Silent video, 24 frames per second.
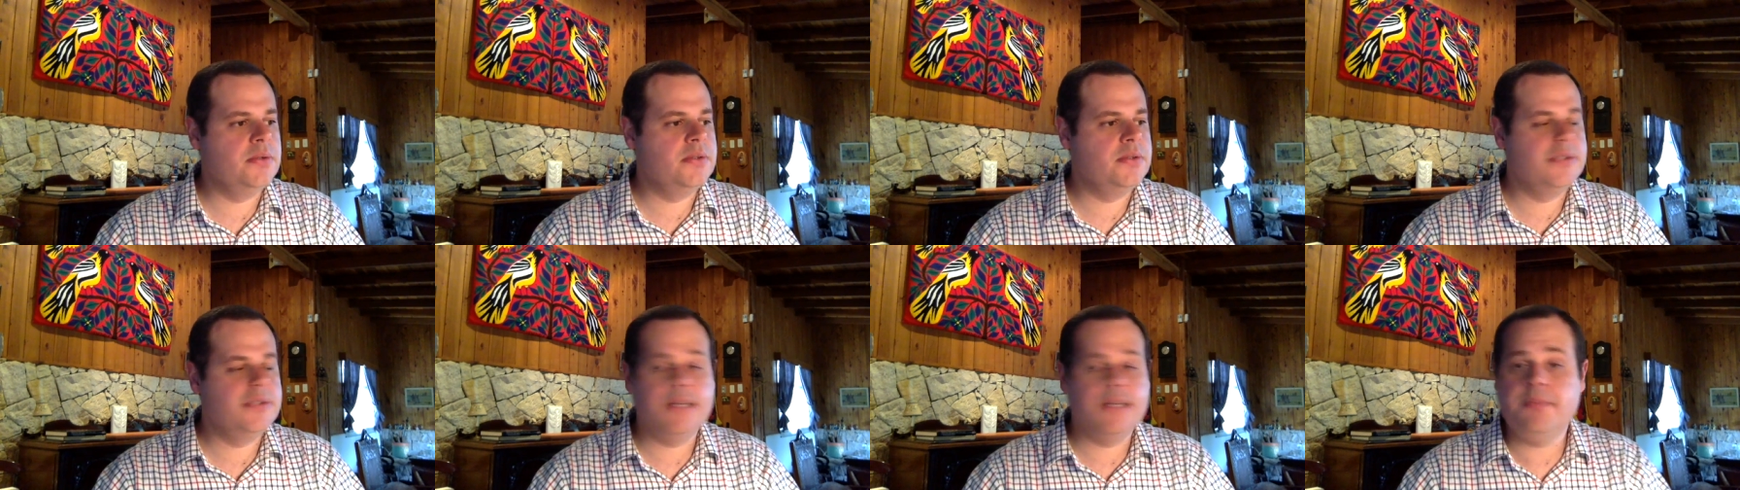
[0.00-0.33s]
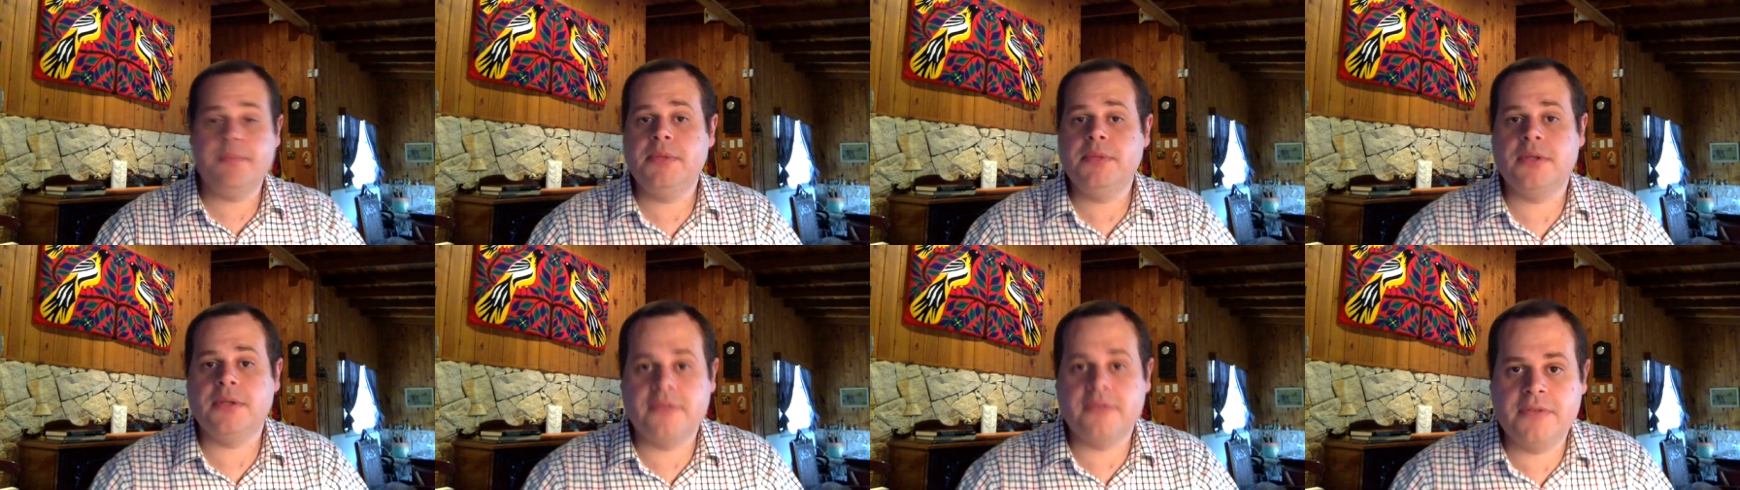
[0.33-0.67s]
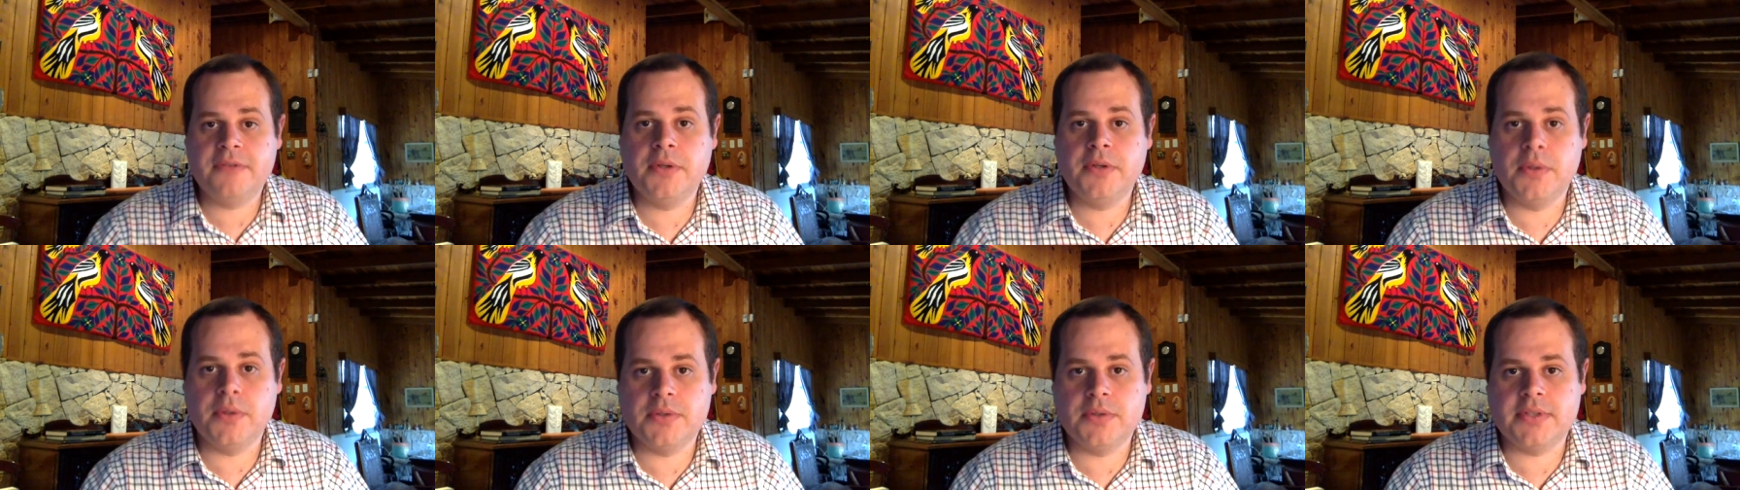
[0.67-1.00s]
symbiont
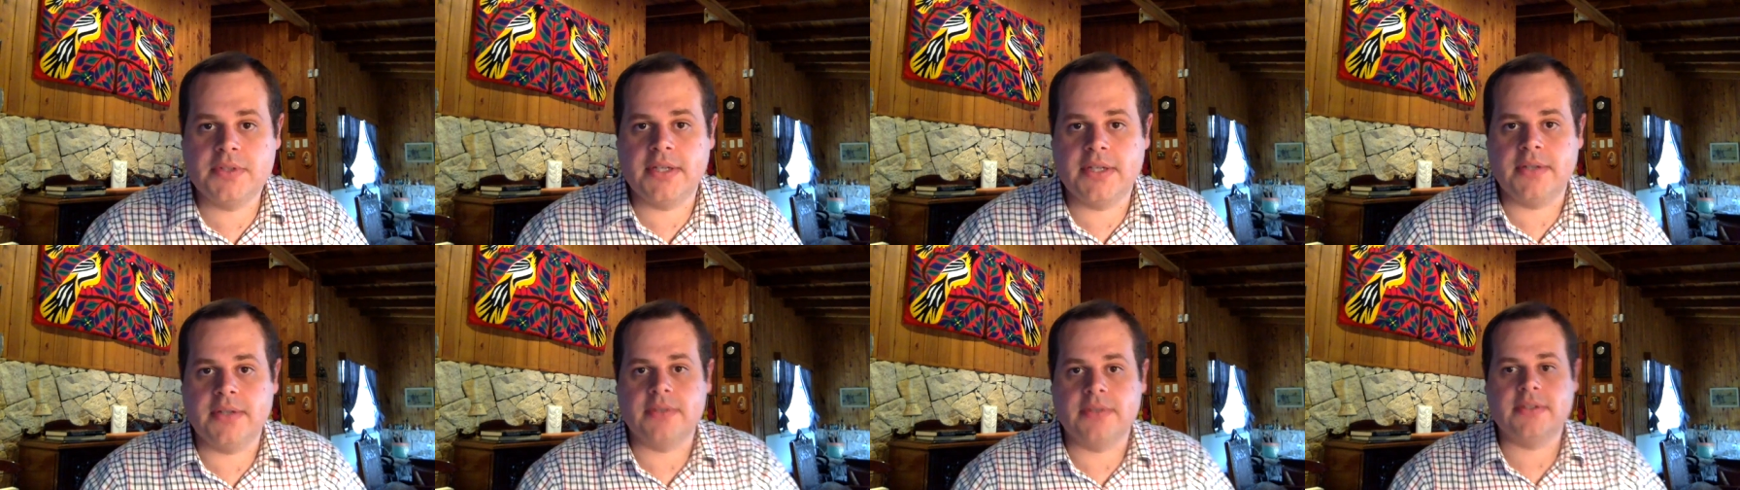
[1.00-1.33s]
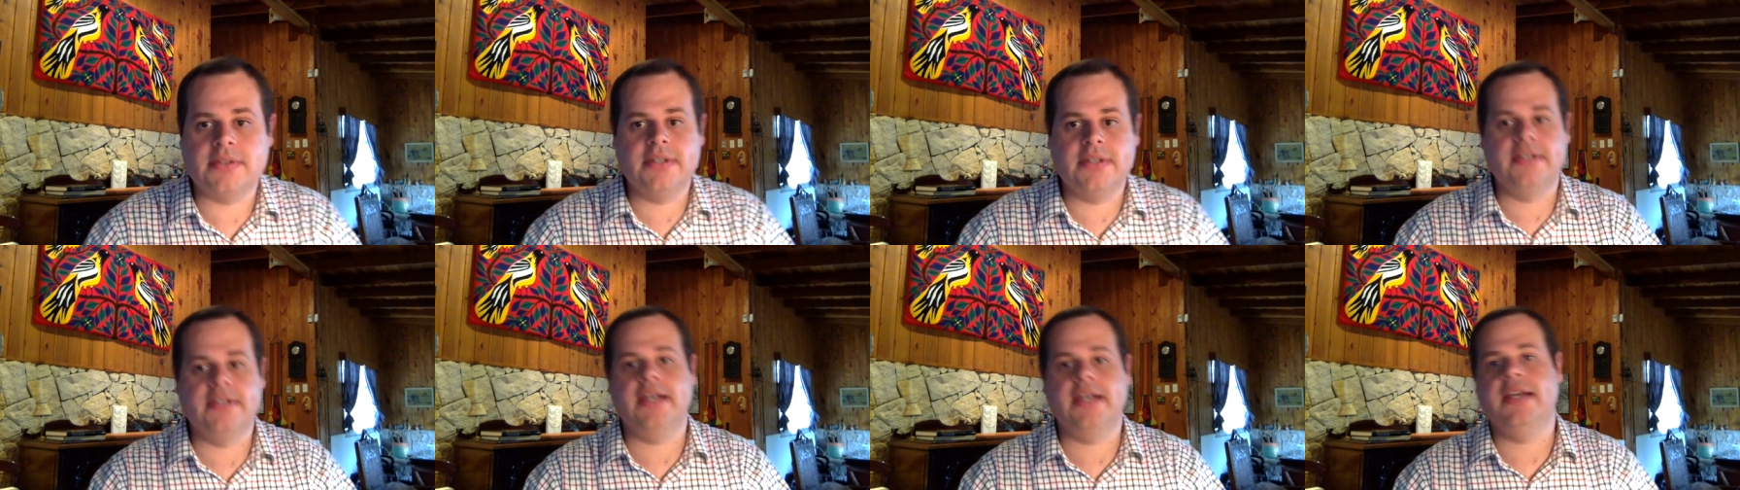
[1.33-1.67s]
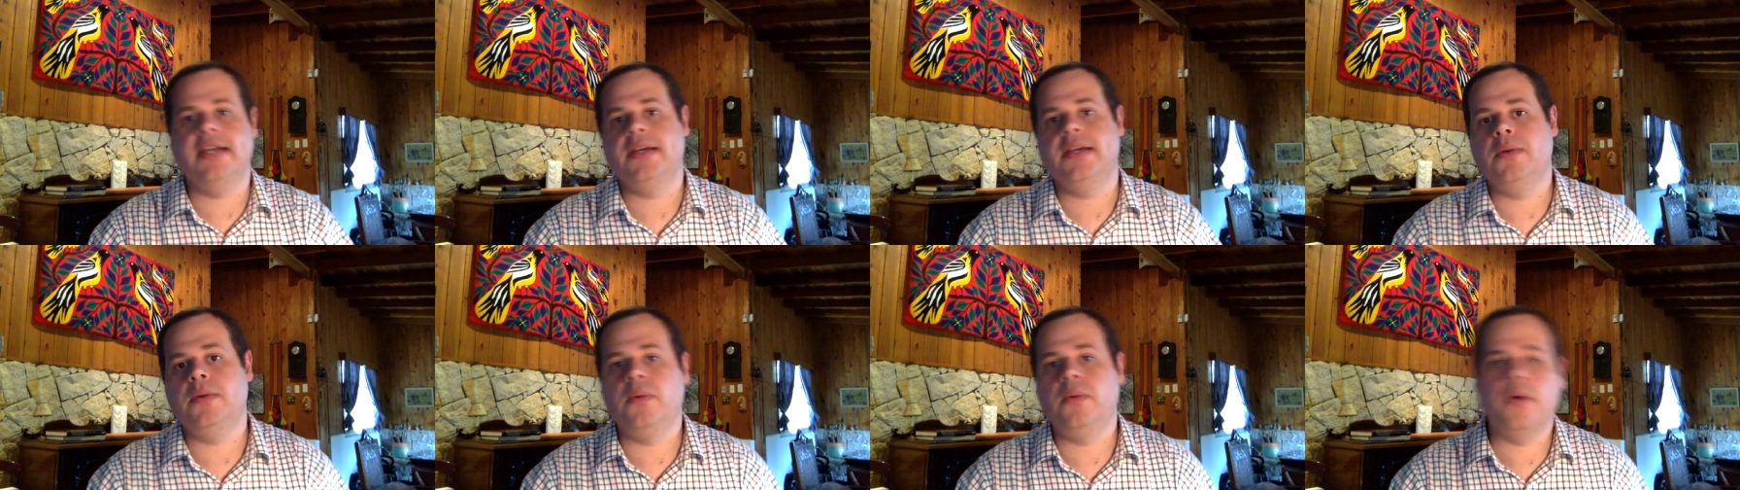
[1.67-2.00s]
fuel cells, and
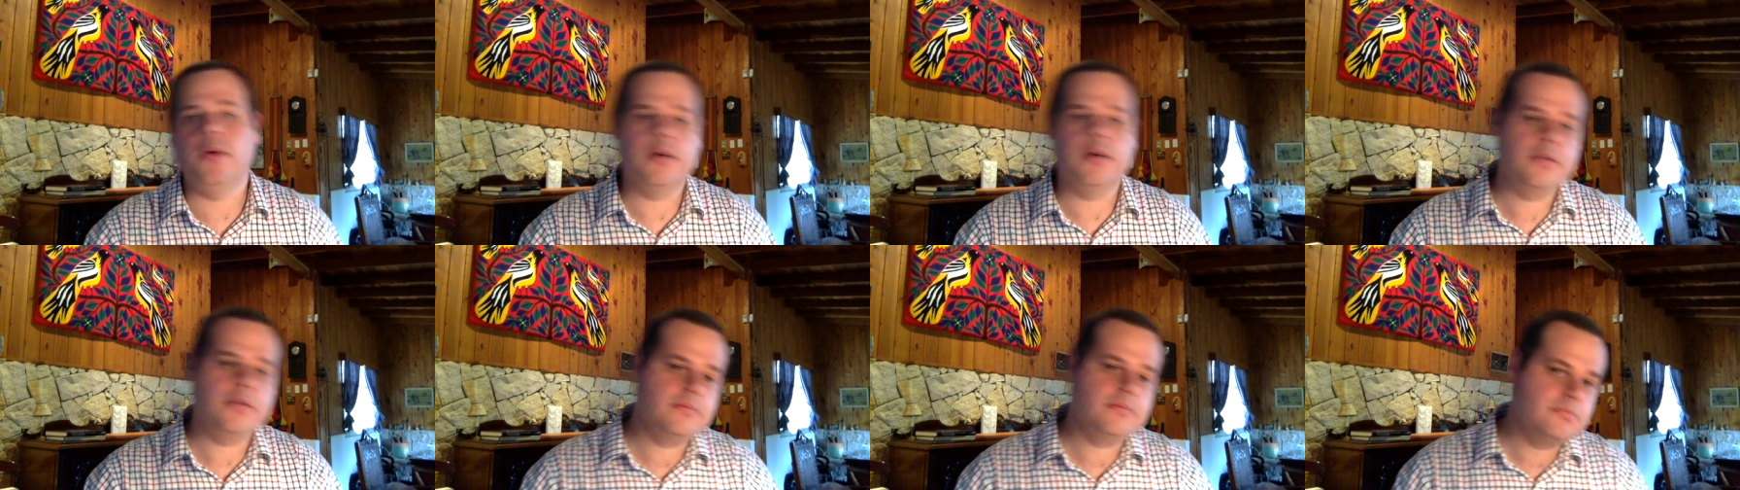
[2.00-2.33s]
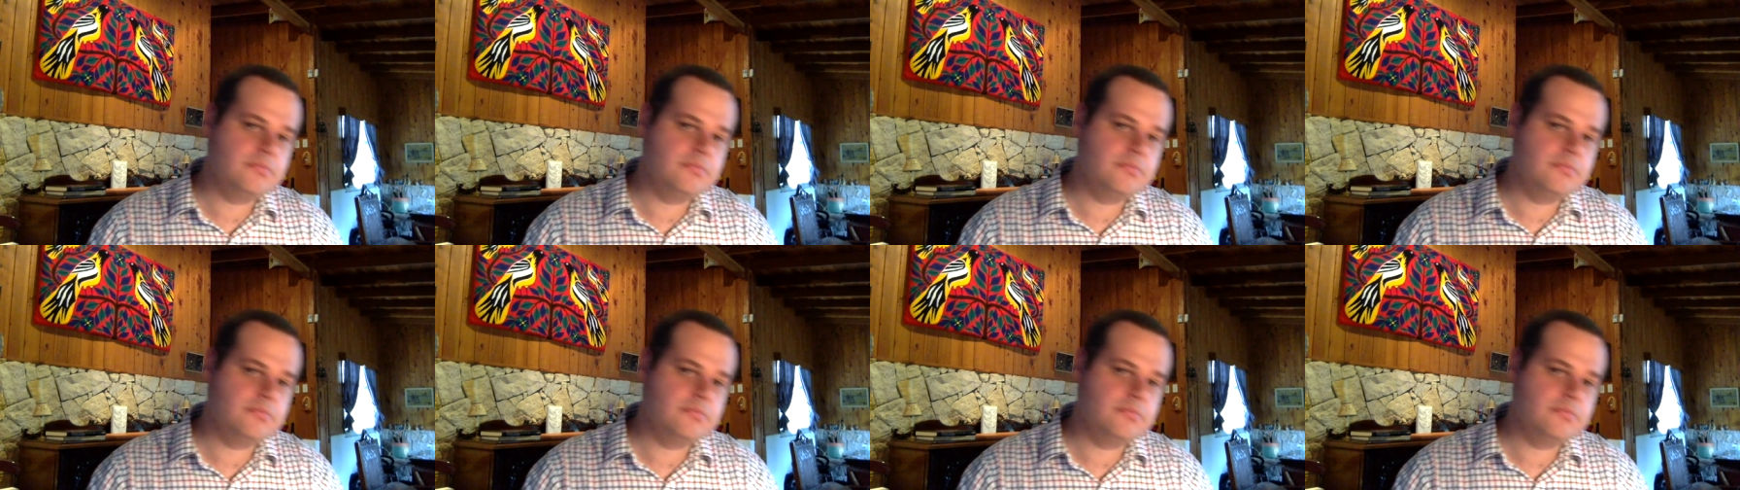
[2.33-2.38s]
they work